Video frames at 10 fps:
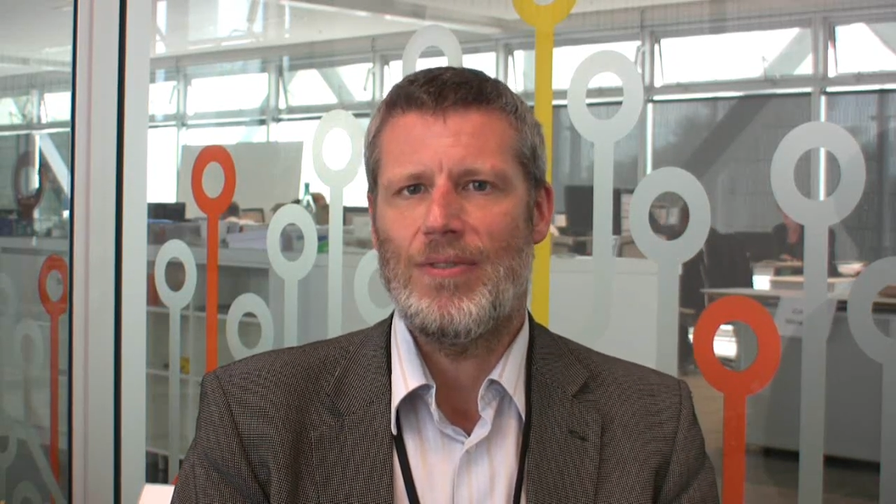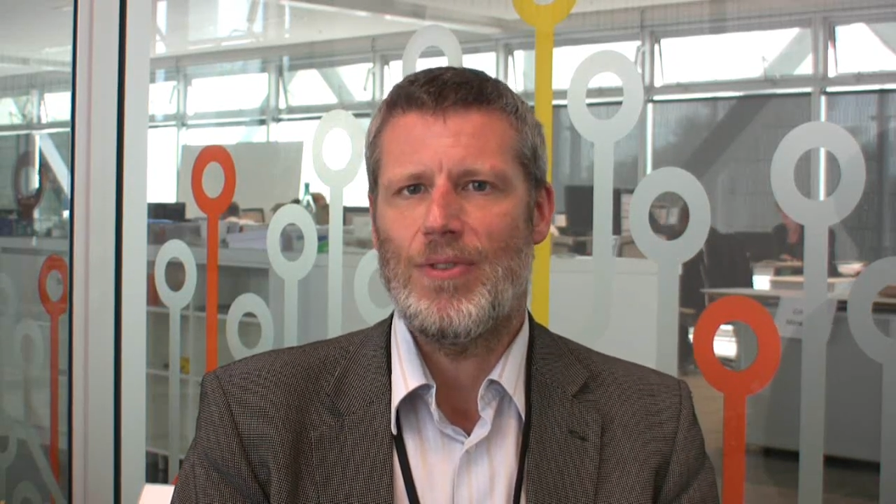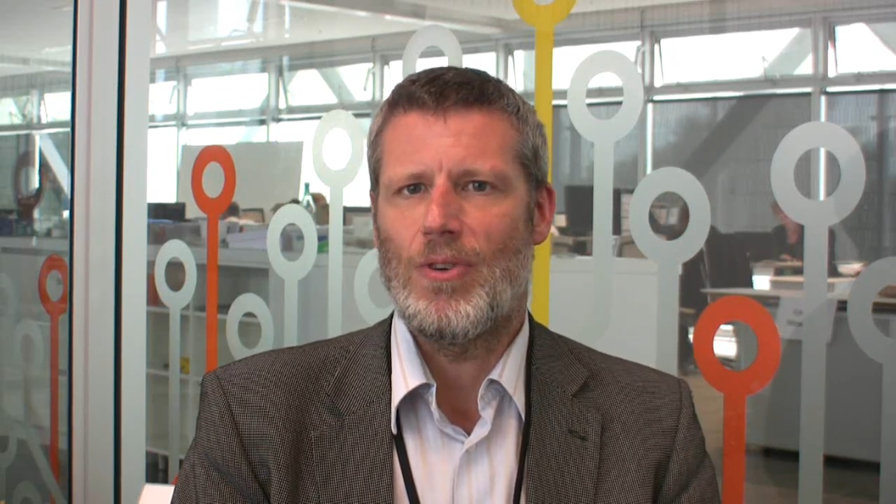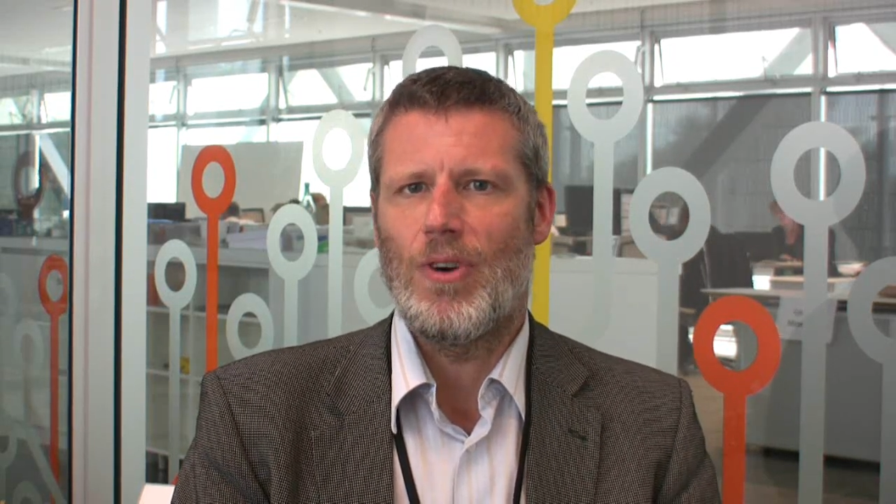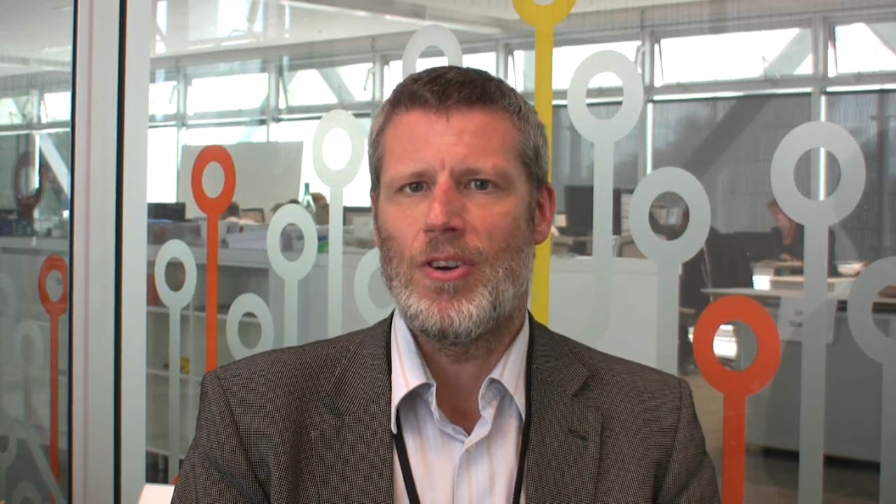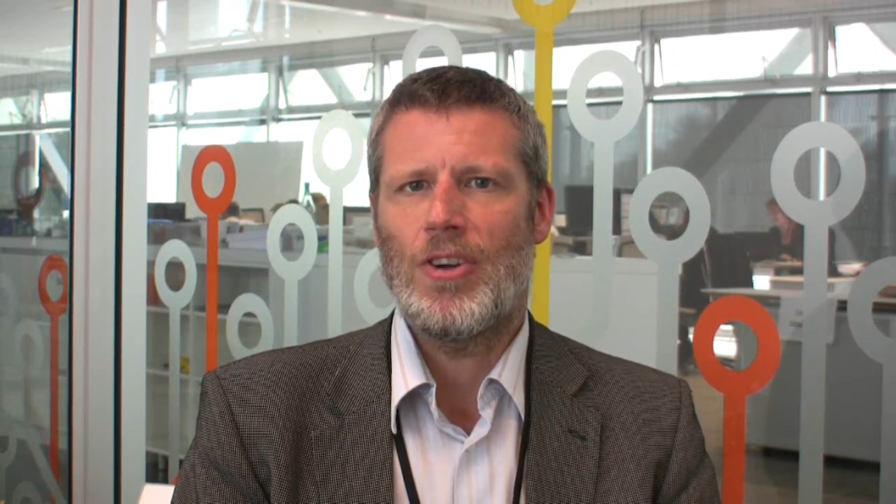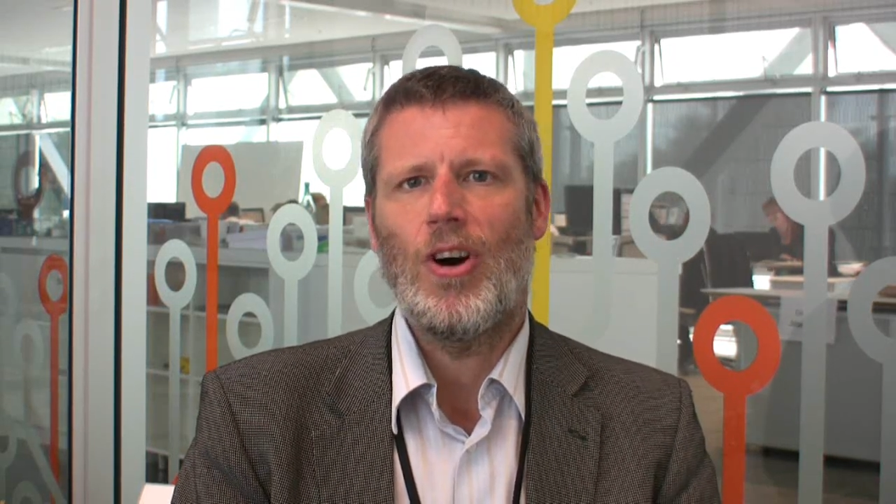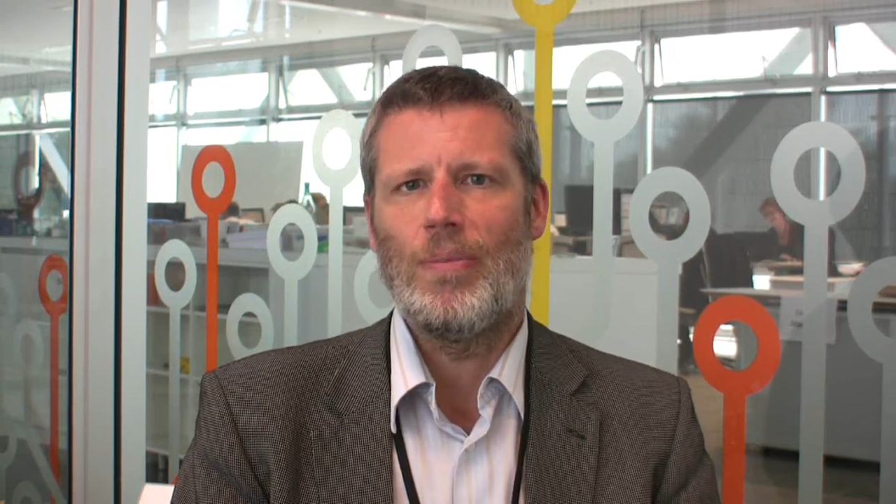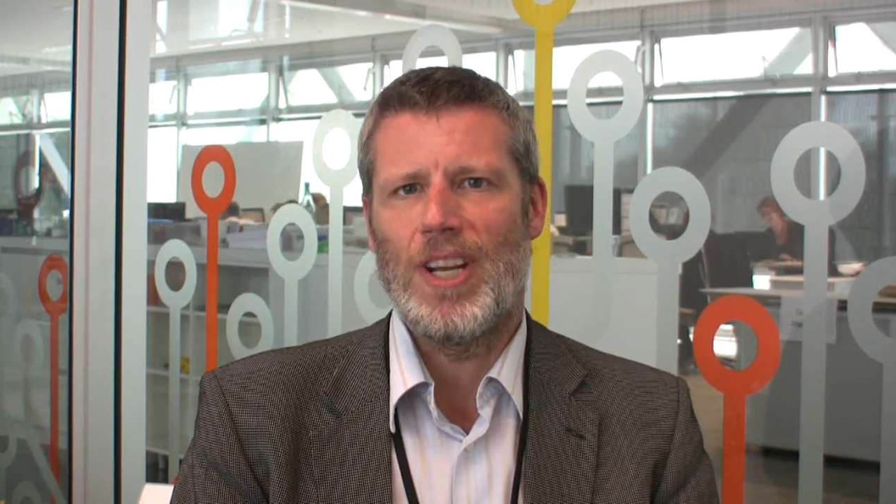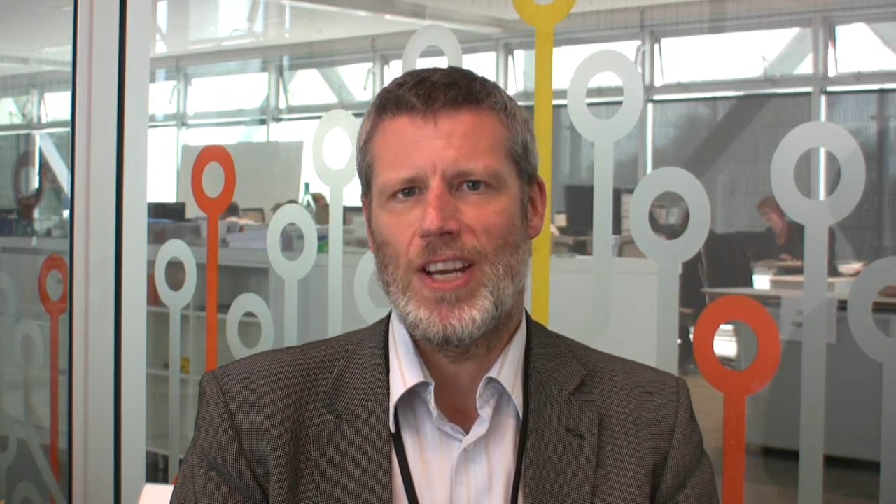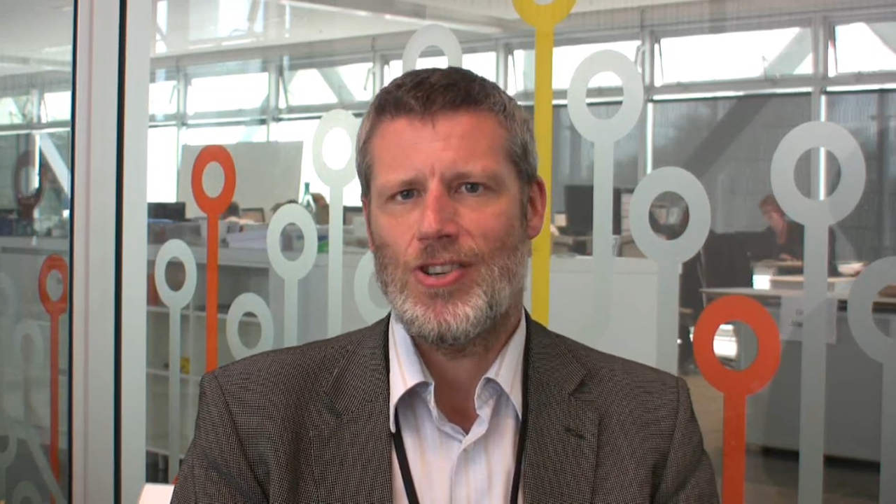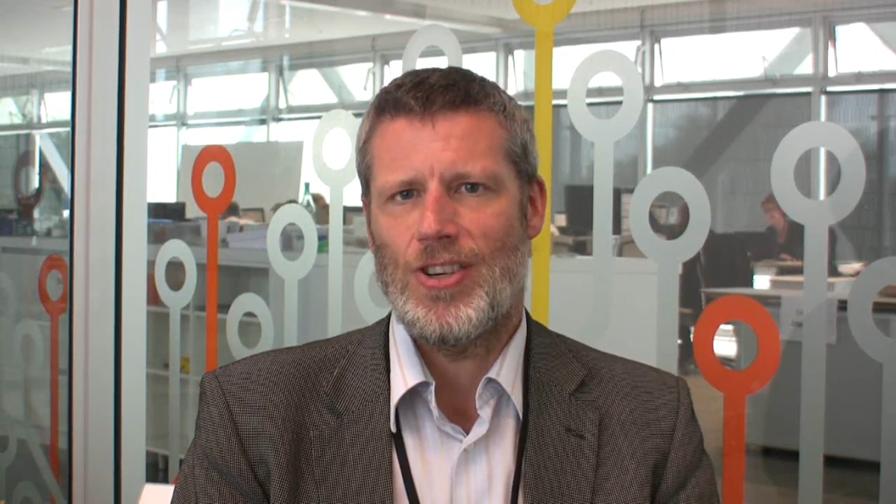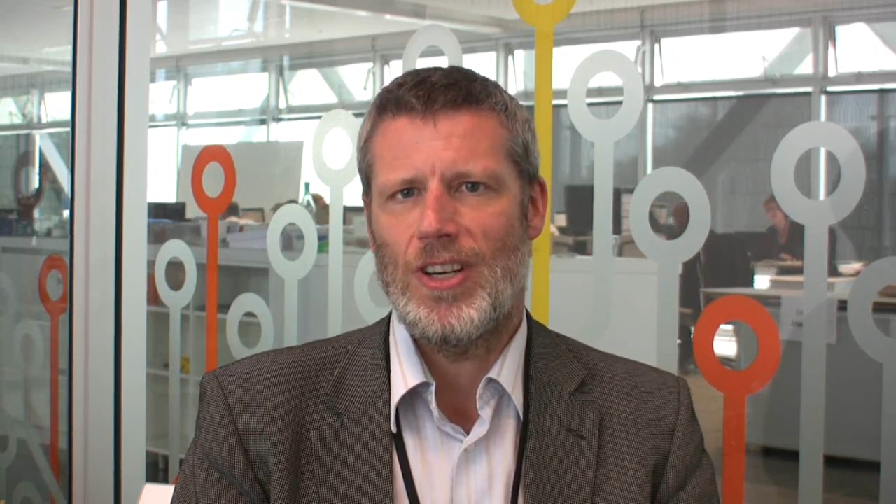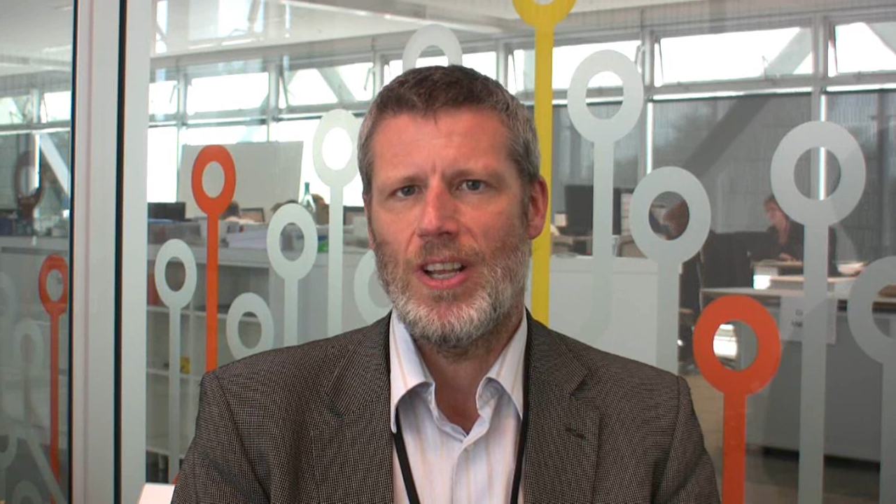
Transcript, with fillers: for your own accommodation